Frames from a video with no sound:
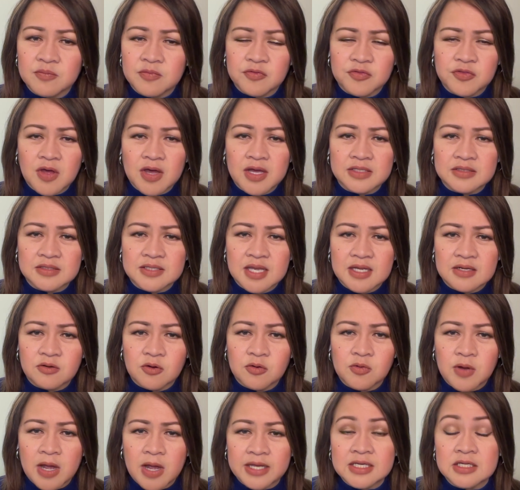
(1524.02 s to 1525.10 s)
thought that,
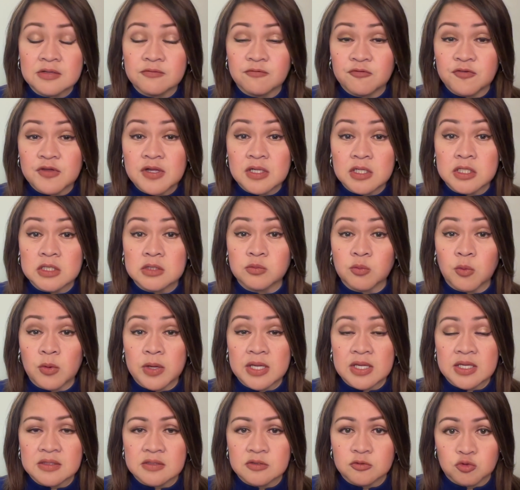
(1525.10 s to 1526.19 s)
oh, I could fill it
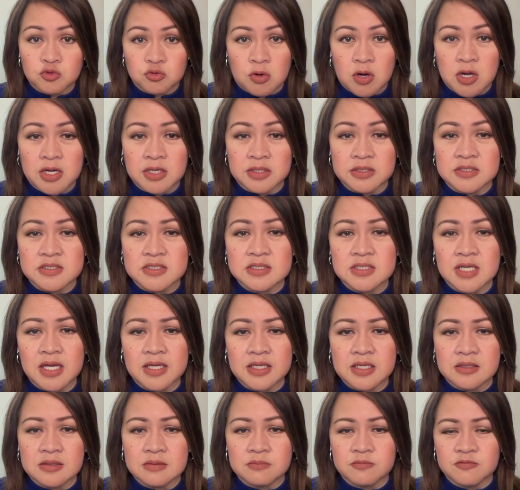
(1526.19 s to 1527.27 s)
with drugs, I
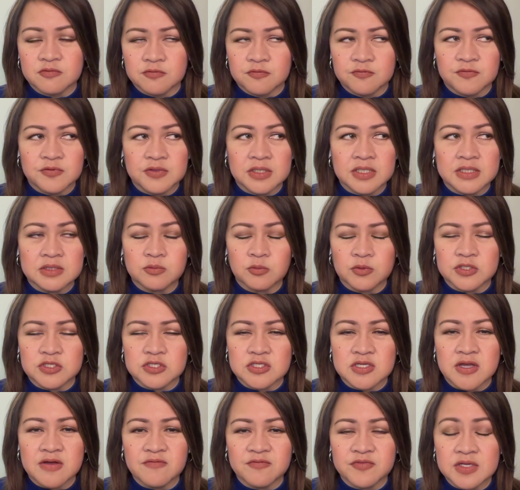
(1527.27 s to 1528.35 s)
could fill it with
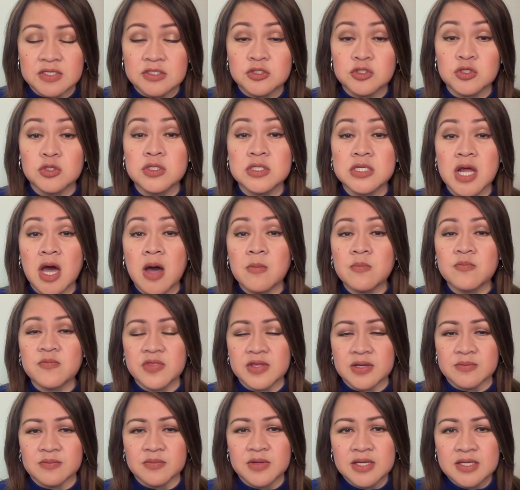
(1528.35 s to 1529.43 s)
something to numb
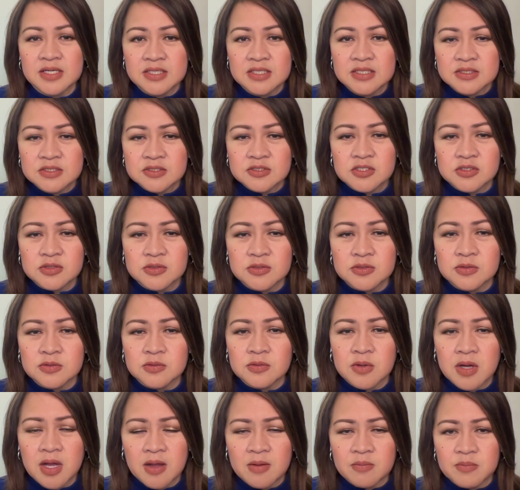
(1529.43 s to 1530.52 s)
them, to
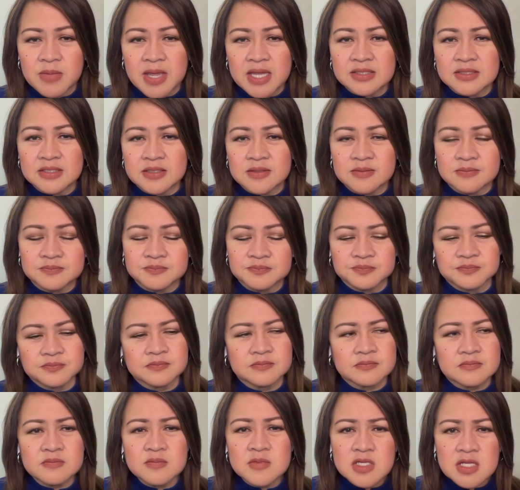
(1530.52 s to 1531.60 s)
uh, make them
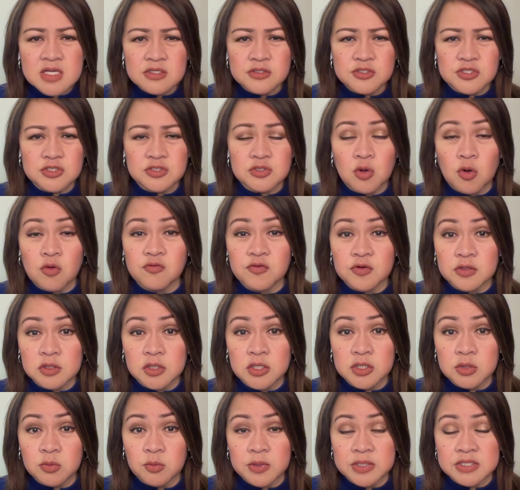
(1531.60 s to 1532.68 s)
just
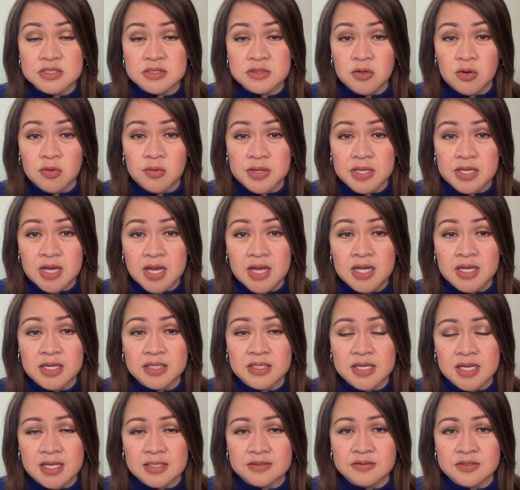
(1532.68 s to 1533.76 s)
overlook what is going
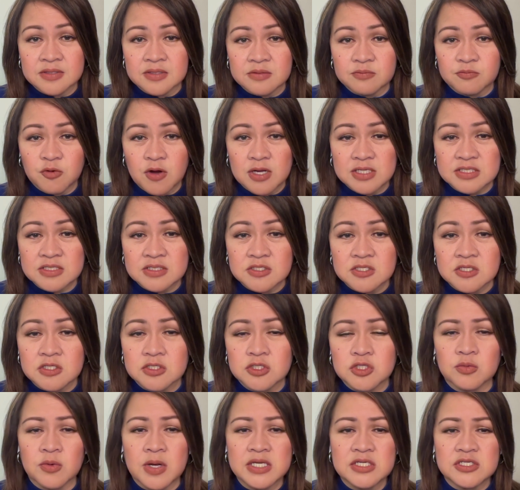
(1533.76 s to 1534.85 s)
on at their present
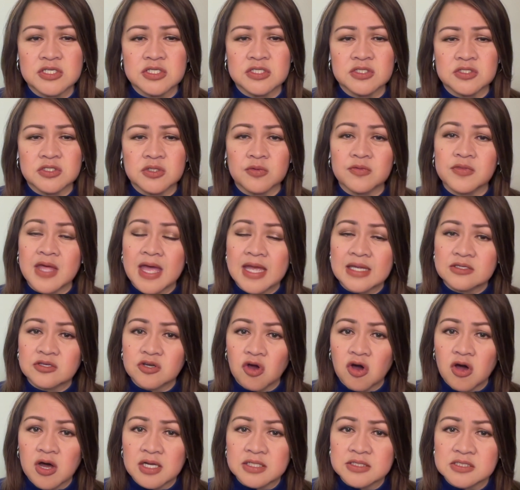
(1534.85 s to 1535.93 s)
situation. So that
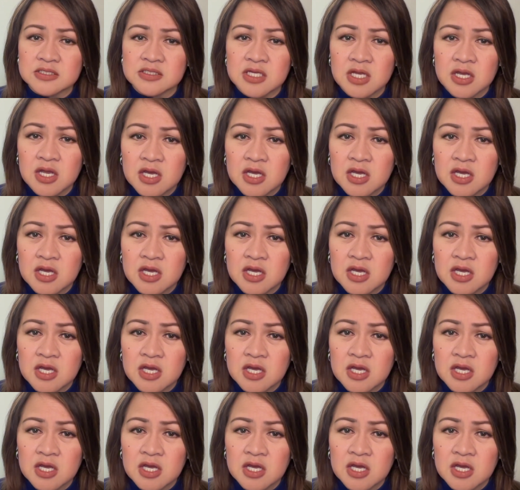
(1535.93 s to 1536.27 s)
caused